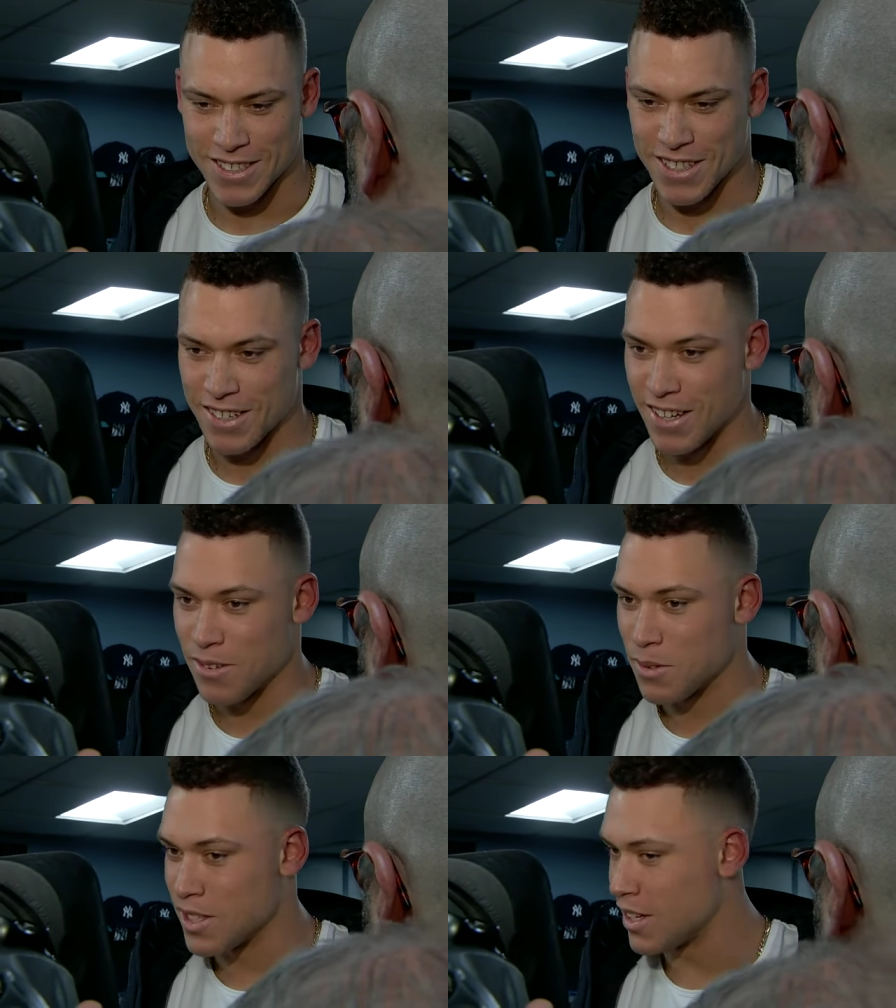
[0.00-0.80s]
likes getting
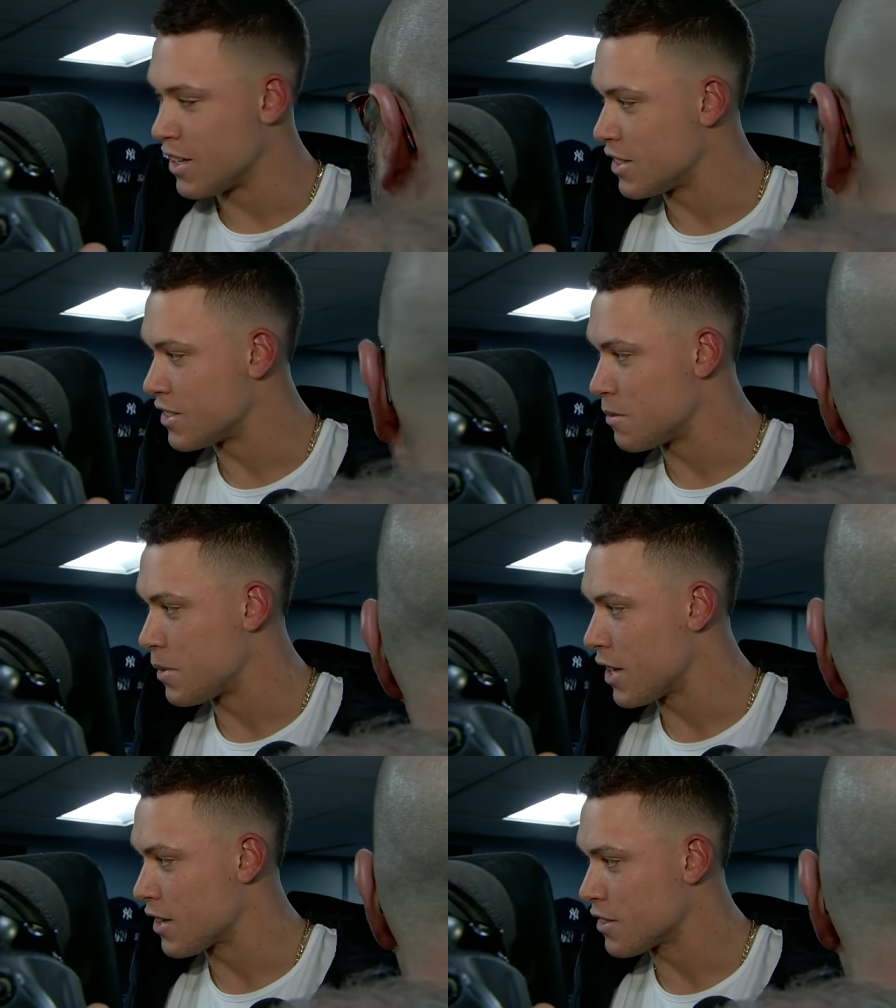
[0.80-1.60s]
hit with 98 to the
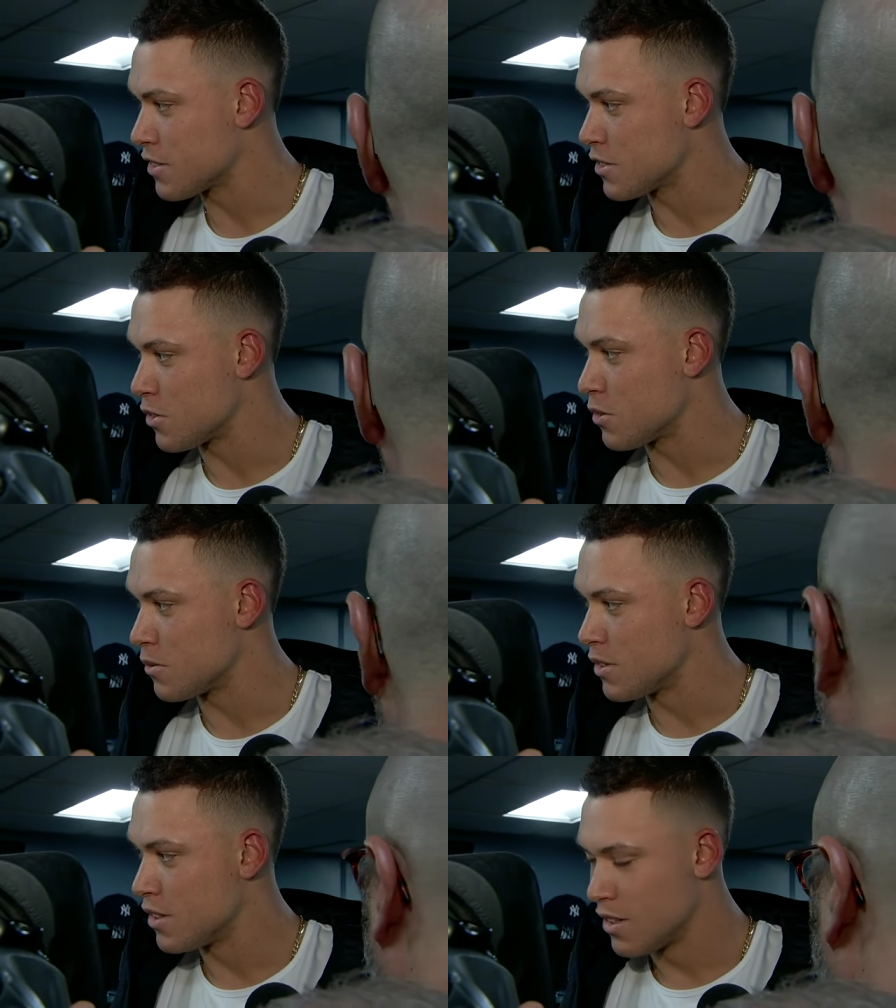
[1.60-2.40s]
back, so
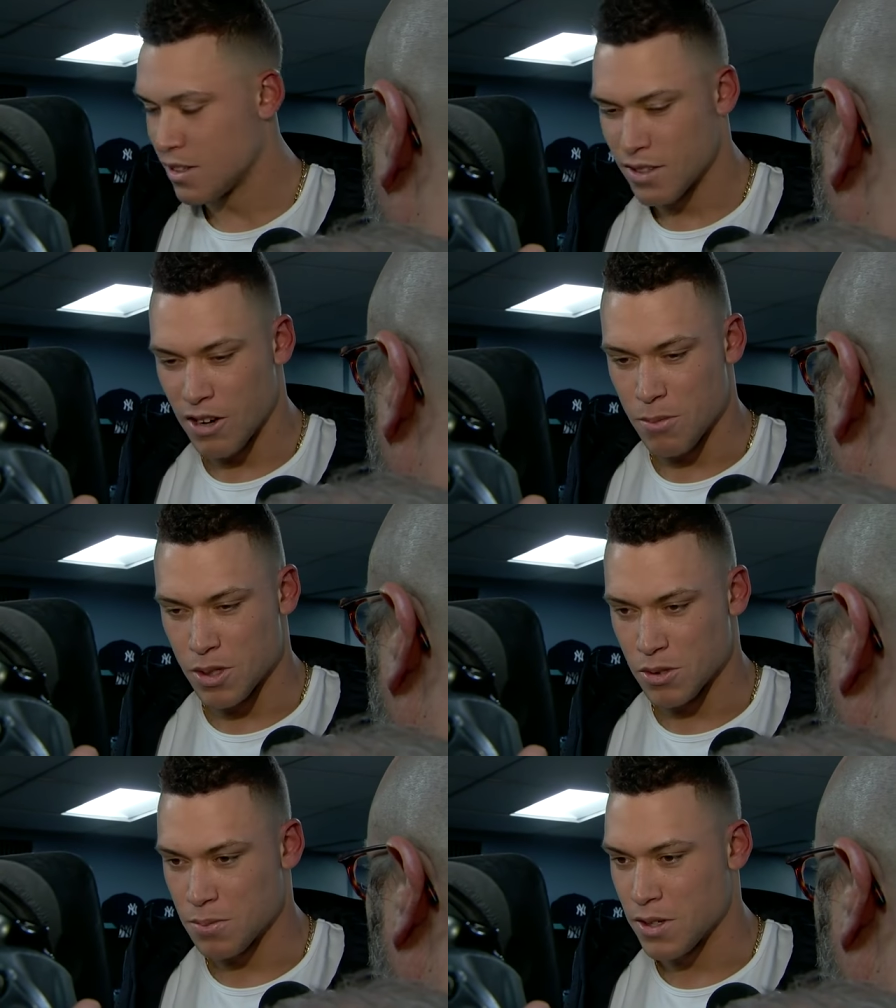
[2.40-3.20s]

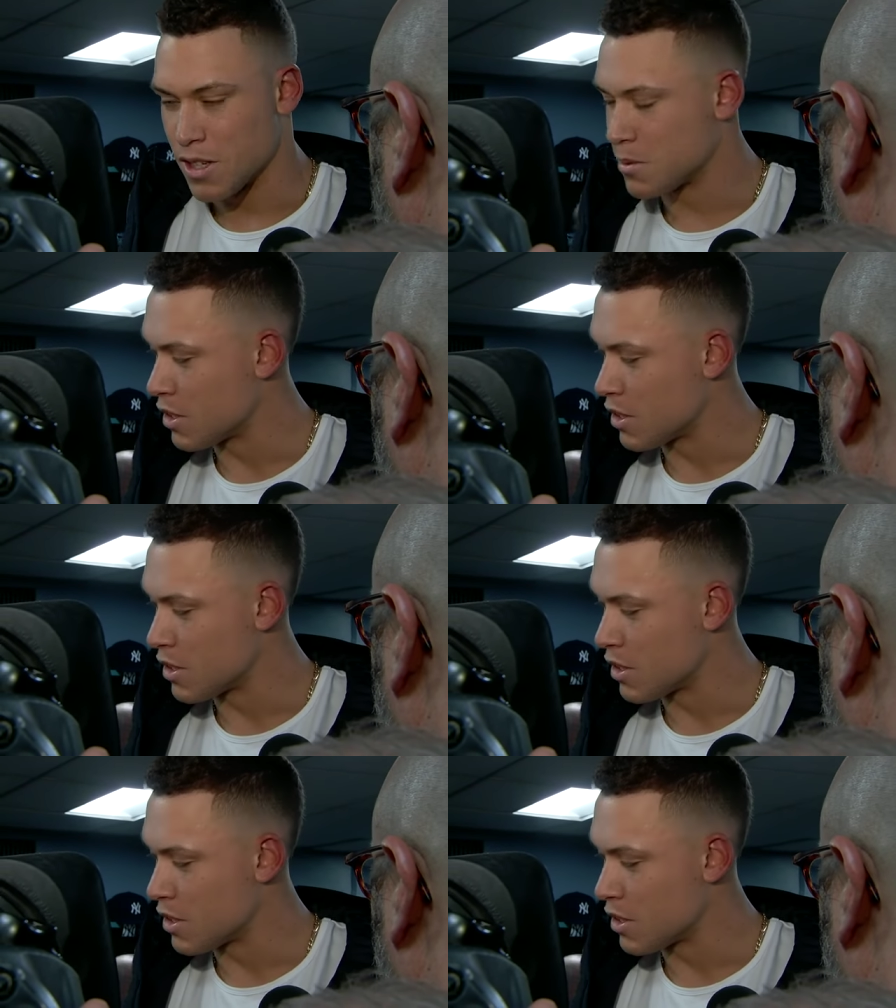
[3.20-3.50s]
everybody was pretty